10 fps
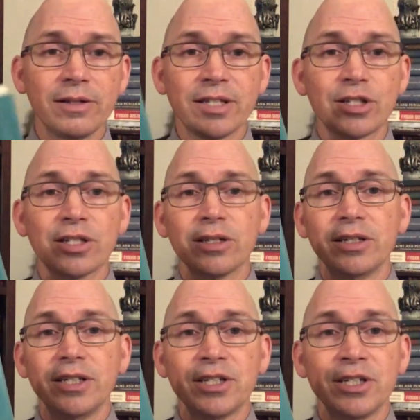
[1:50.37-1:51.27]
This
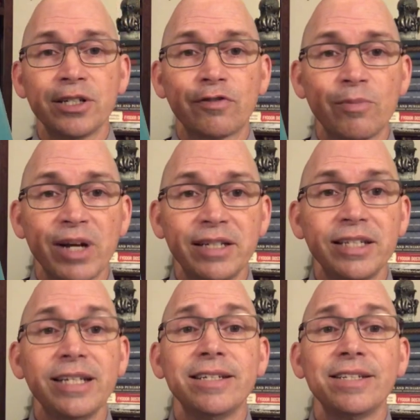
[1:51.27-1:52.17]
edition is from
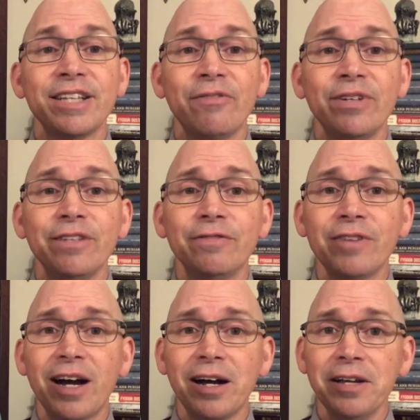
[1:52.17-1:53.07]

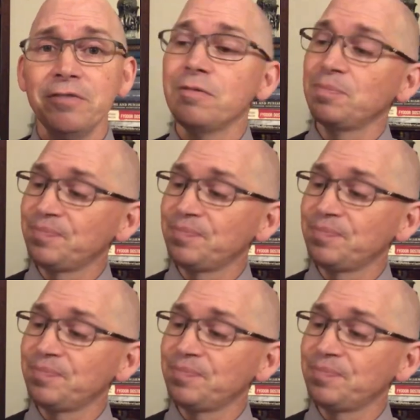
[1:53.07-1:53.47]
1975.